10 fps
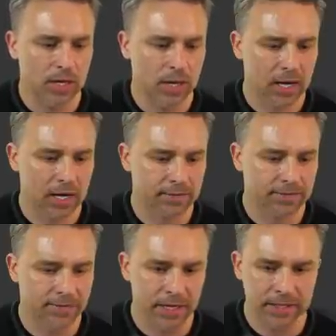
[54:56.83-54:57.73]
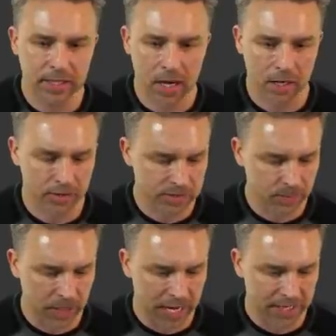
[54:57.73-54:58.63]
uh, fun color
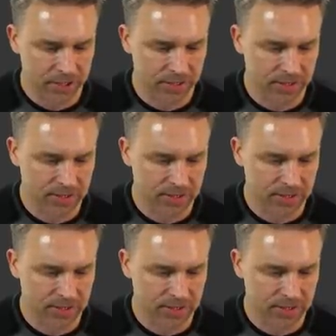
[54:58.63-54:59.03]
splashes